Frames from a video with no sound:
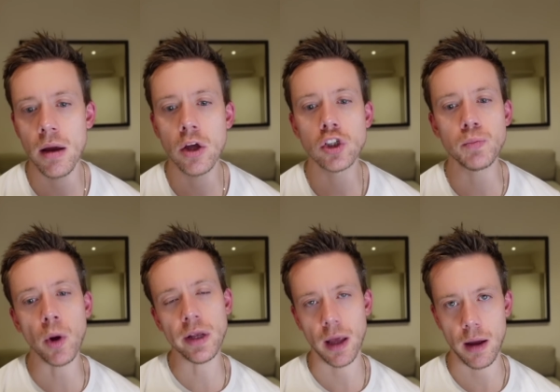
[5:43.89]

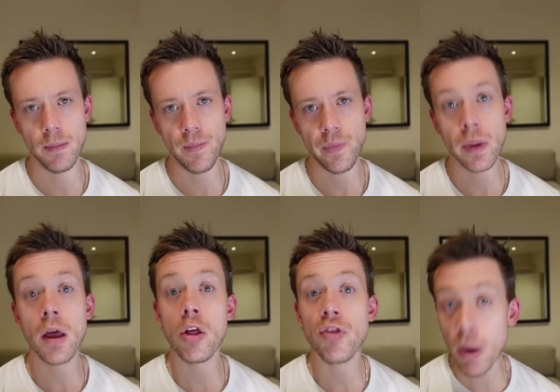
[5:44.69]
Spoiler,
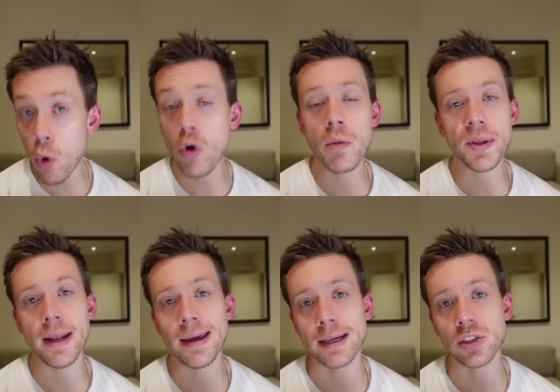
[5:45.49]
they were all
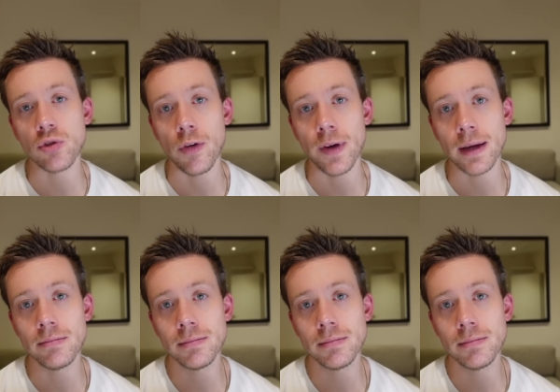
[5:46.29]
completely catastrophic.